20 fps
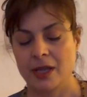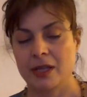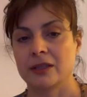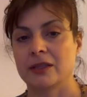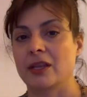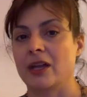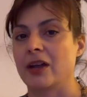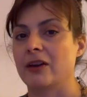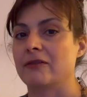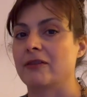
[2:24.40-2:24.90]
They
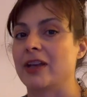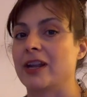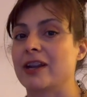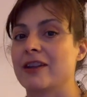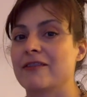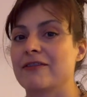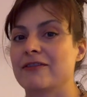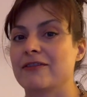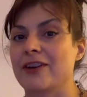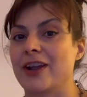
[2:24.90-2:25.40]
are very
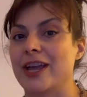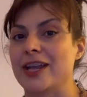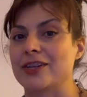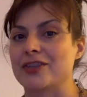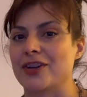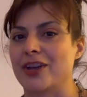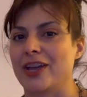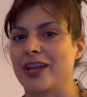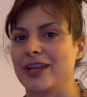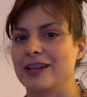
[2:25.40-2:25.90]
fragile,
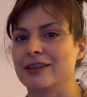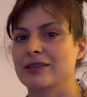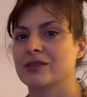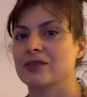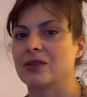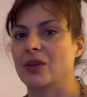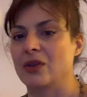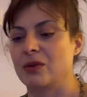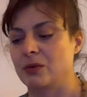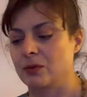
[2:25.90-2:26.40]
so
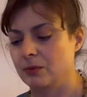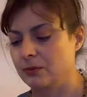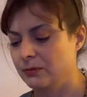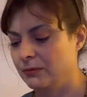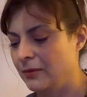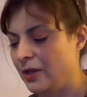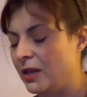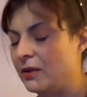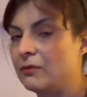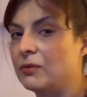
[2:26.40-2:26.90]

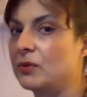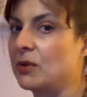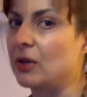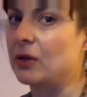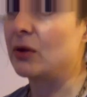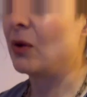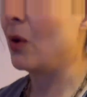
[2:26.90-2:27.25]
it wouldn't